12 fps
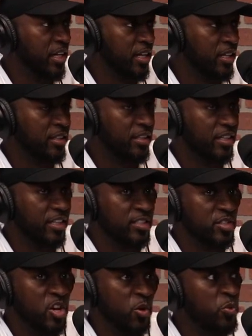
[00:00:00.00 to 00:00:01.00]
And,
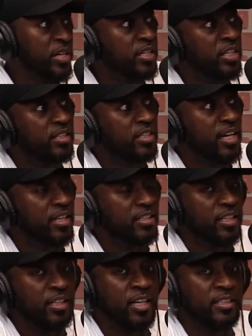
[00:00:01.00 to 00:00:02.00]
you know, we need that.
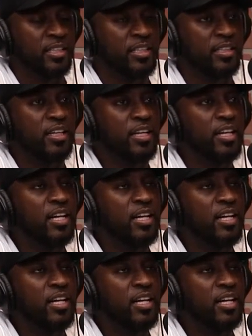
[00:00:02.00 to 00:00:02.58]
And I think